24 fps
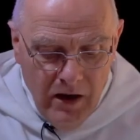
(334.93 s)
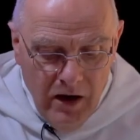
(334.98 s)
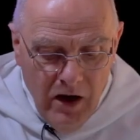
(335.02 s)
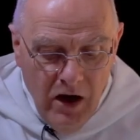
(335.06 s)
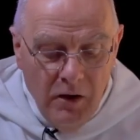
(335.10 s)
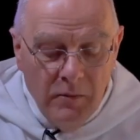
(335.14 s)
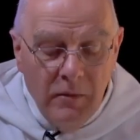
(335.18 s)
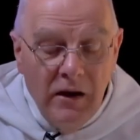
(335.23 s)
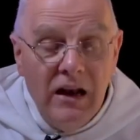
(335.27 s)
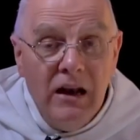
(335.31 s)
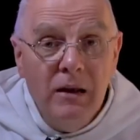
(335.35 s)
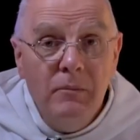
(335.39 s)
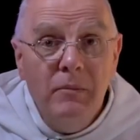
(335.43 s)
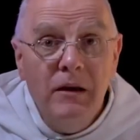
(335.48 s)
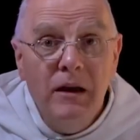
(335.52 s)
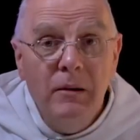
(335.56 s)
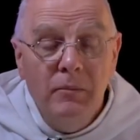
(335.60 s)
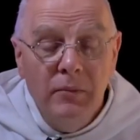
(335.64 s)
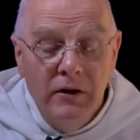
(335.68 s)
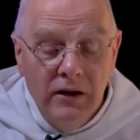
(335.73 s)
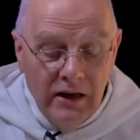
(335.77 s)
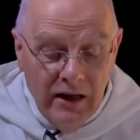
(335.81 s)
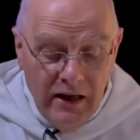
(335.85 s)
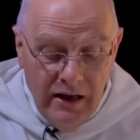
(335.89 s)
How many
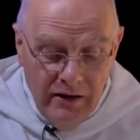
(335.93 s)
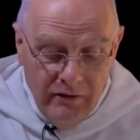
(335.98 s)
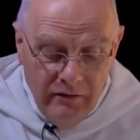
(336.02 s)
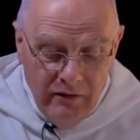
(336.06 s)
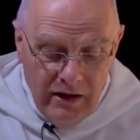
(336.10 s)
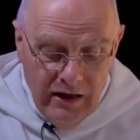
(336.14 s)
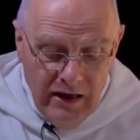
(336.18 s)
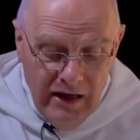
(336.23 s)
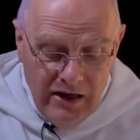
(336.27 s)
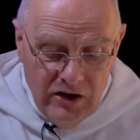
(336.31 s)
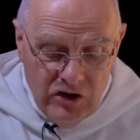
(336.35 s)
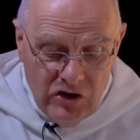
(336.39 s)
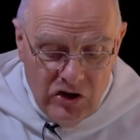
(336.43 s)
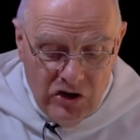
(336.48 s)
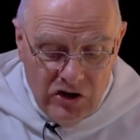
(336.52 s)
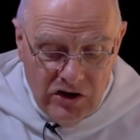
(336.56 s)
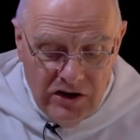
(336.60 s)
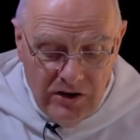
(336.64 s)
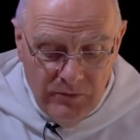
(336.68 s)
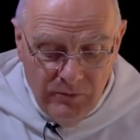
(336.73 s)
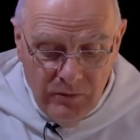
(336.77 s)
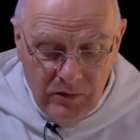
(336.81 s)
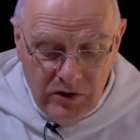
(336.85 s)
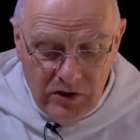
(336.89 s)
people in a
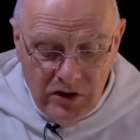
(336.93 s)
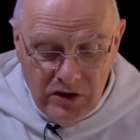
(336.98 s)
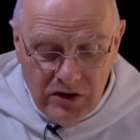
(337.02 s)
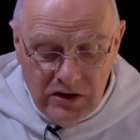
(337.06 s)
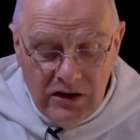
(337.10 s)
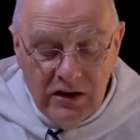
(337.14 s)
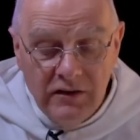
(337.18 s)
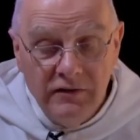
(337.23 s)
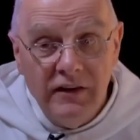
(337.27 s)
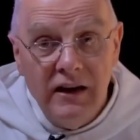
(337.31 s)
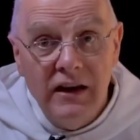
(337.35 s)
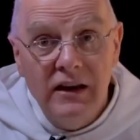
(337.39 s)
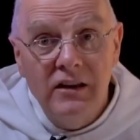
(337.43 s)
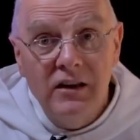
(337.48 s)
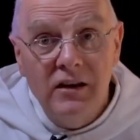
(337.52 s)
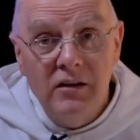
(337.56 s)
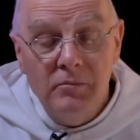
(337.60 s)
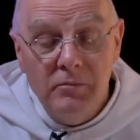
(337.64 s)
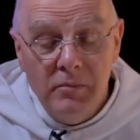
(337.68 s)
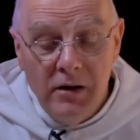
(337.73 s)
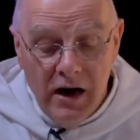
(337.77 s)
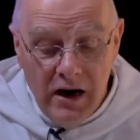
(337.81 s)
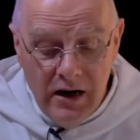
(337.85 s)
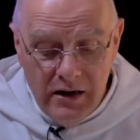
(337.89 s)
relationship will justify their
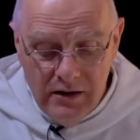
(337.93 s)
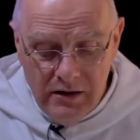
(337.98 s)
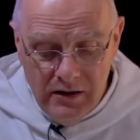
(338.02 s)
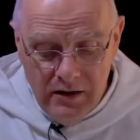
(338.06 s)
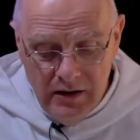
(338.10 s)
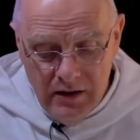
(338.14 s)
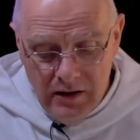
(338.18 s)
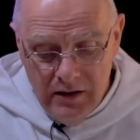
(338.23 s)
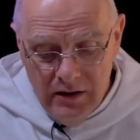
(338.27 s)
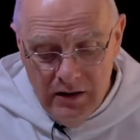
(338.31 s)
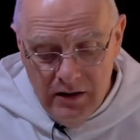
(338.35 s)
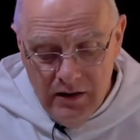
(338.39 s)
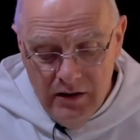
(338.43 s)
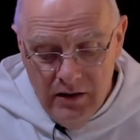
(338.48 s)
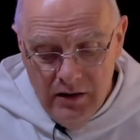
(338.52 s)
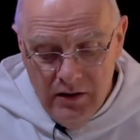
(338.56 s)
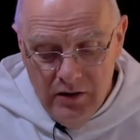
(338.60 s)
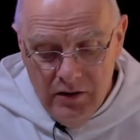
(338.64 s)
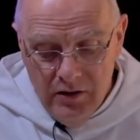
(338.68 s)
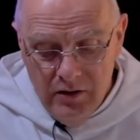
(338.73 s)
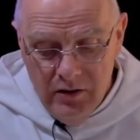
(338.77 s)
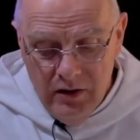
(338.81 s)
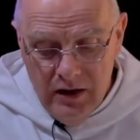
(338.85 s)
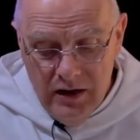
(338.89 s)
partner
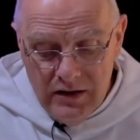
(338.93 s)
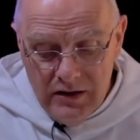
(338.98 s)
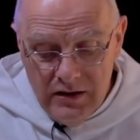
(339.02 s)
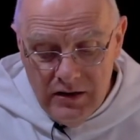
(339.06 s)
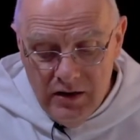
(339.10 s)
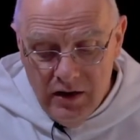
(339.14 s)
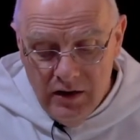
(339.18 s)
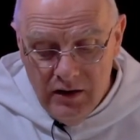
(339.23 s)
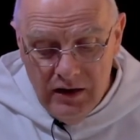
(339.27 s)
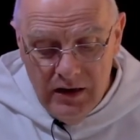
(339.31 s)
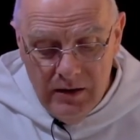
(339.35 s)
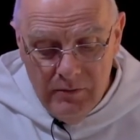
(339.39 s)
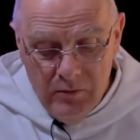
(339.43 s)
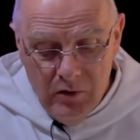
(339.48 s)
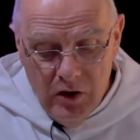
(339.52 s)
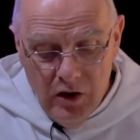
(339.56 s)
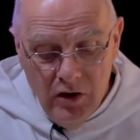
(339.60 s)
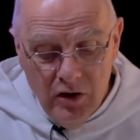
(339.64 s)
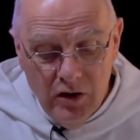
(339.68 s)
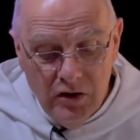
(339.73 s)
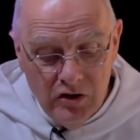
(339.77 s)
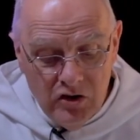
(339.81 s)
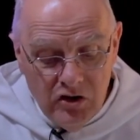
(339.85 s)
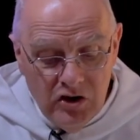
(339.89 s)
who has done them
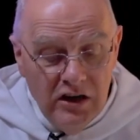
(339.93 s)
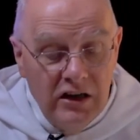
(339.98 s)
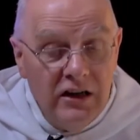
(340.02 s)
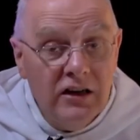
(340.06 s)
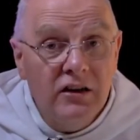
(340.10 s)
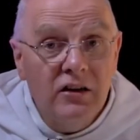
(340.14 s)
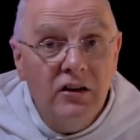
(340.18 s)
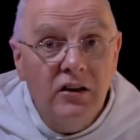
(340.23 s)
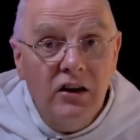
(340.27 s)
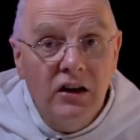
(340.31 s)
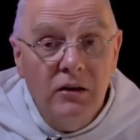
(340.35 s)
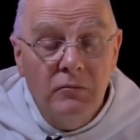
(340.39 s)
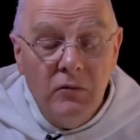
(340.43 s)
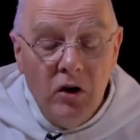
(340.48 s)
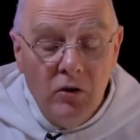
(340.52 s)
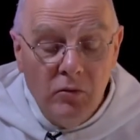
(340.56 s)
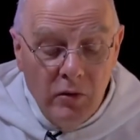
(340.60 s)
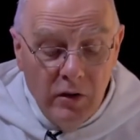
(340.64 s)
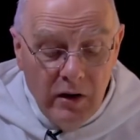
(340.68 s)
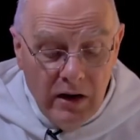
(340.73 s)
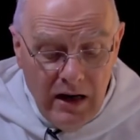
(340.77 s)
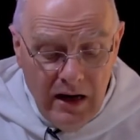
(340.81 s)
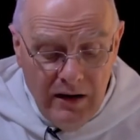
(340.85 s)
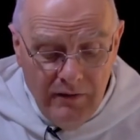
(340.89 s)
wrong, cheated on them or
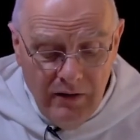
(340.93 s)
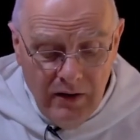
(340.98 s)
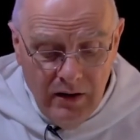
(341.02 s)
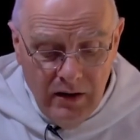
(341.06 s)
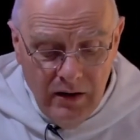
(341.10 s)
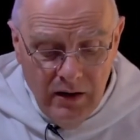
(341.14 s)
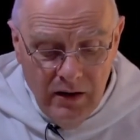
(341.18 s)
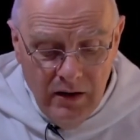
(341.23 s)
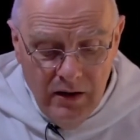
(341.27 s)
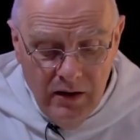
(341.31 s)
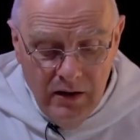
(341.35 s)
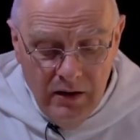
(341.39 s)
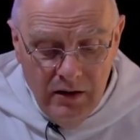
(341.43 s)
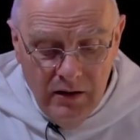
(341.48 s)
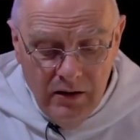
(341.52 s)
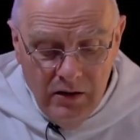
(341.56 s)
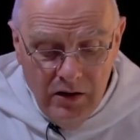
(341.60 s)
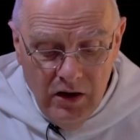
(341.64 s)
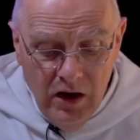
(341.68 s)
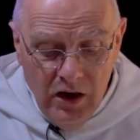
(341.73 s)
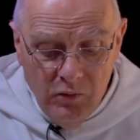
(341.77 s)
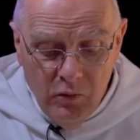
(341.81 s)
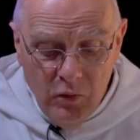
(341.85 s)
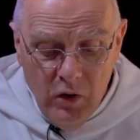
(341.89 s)
whatever,
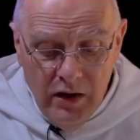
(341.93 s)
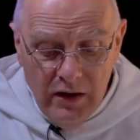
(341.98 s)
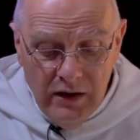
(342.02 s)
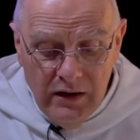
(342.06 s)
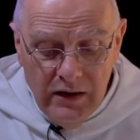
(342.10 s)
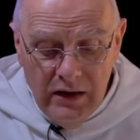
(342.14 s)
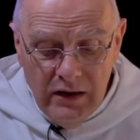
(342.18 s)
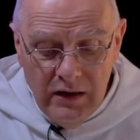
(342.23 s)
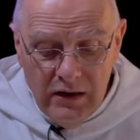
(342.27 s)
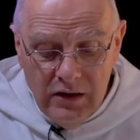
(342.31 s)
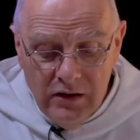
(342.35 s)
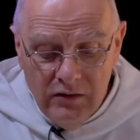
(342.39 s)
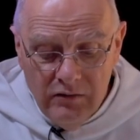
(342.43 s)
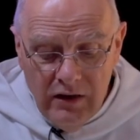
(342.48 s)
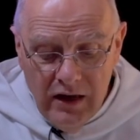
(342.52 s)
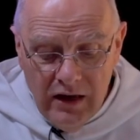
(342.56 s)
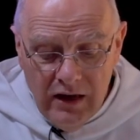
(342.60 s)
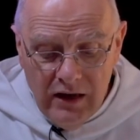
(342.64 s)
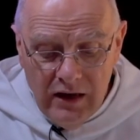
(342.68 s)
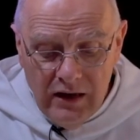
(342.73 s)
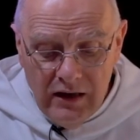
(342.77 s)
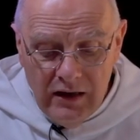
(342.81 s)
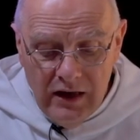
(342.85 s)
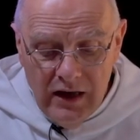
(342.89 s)
not wanting to
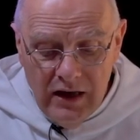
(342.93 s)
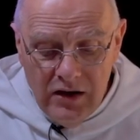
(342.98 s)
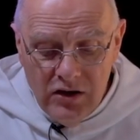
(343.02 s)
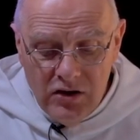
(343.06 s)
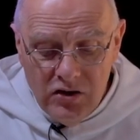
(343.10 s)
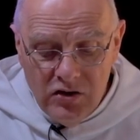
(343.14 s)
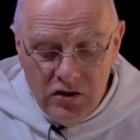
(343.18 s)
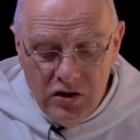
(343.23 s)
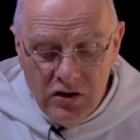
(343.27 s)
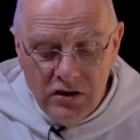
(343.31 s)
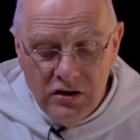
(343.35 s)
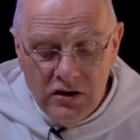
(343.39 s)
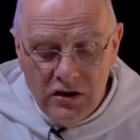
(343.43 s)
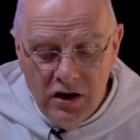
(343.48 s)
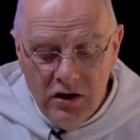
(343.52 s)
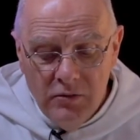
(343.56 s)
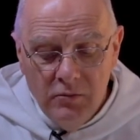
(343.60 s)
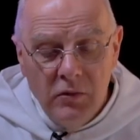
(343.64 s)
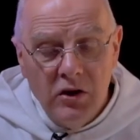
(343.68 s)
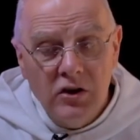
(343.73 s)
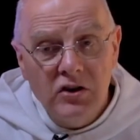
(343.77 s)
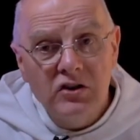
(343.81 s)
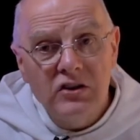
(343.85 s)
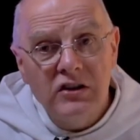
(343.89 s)
recognize just how
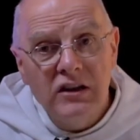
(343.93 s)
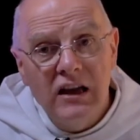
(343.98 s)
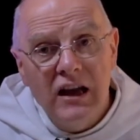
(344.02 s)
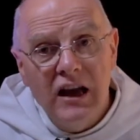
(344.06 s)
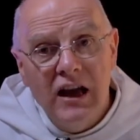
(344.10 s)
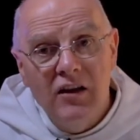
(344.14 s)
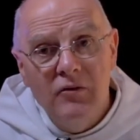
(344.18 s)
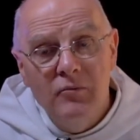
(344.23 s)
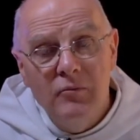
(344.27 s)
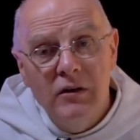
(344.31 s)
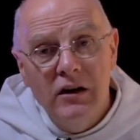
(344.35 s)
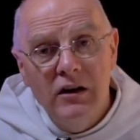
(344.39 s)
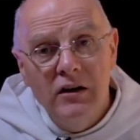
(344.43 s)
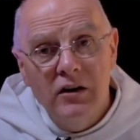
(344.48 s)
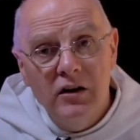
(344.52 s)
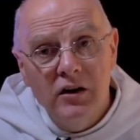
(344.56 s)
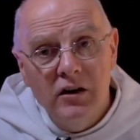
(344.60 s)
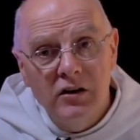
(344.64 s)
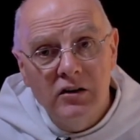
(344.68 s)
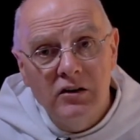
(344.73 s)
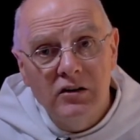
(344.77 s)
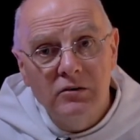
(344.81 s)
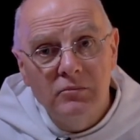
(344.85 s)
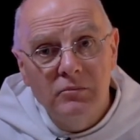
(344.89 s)
much they have been
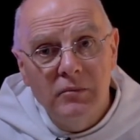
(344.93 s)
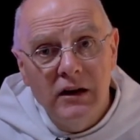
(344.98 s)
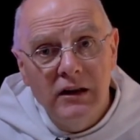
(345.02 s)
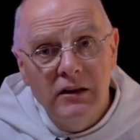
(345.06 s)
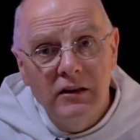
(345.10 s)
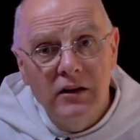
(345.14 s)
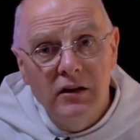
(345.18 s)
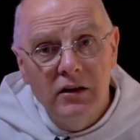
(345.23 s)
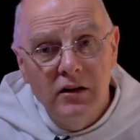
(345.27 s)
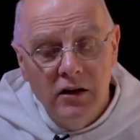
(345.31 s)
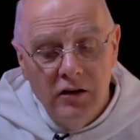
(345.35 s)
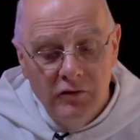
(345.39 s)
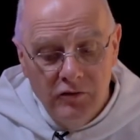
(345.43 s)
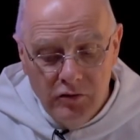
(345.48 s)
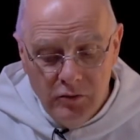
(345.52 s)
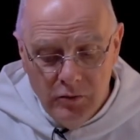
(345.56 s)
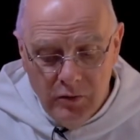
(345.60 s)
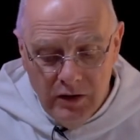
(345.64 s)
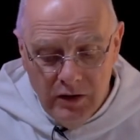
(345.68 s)
hurt by their loved